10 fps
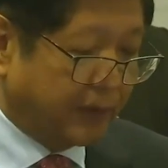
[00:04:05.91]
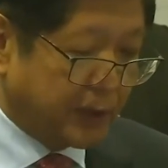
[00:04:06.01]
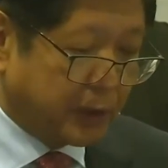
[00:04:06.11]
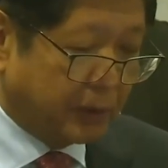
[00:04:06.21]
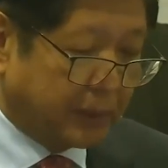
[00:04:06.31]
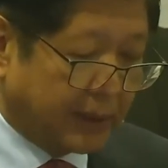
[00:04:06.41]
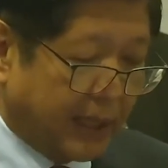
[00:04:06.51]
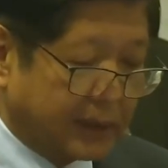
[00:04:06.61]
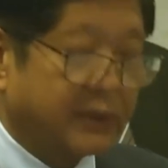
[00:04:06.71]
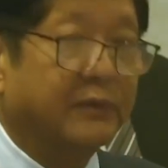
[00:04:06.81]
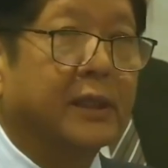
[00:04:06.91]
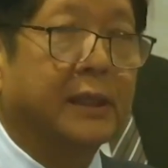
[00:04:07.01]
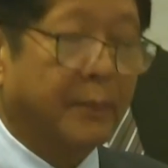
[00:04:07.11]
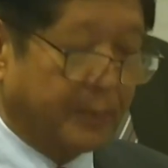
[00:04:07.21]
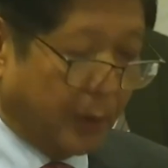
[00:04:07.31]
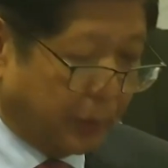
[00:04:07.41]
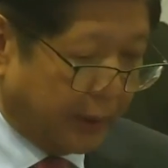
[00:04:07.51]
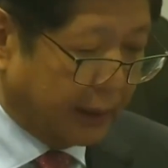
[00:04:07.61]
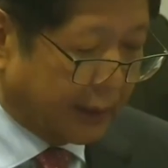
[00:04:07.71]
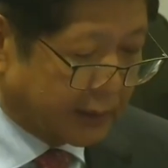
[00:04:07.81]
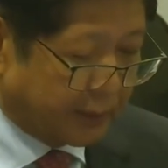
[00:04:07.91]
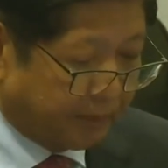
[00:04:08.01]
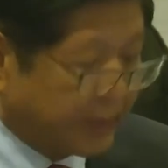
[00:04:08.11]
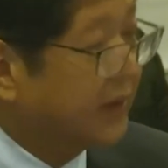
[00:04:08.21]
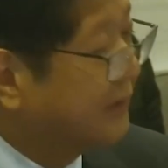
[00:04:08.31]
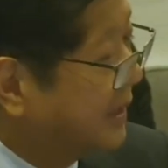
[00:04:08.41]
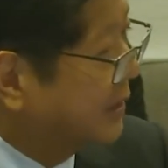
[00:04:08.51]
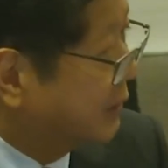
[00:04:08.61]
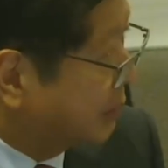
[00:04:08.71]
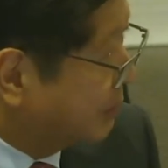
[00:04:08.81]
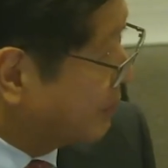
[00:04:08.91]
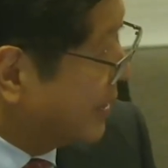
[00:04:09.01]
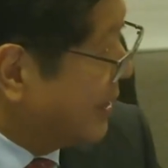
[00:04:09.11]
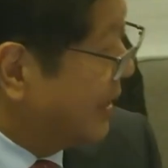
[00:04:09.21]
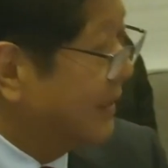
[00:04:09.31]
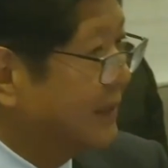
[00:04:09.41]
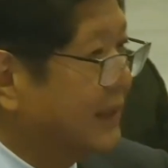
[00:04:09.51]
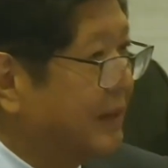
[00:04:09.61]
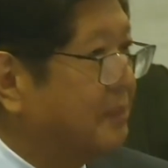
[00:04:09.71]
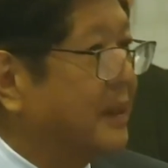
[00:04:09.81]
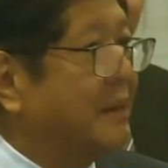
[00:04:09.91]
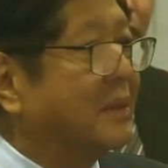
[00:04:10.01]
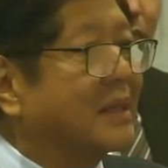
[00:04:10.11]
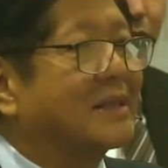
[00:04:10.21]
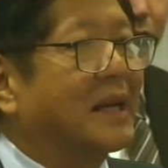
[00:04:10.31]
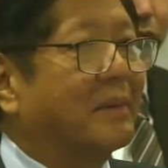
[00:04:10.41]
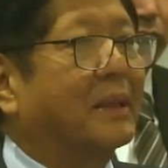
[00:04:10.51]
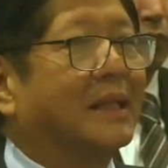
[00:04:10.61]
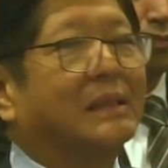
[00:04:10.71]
Group Vice Chairman Thomas Pampido, and the Department of Trade and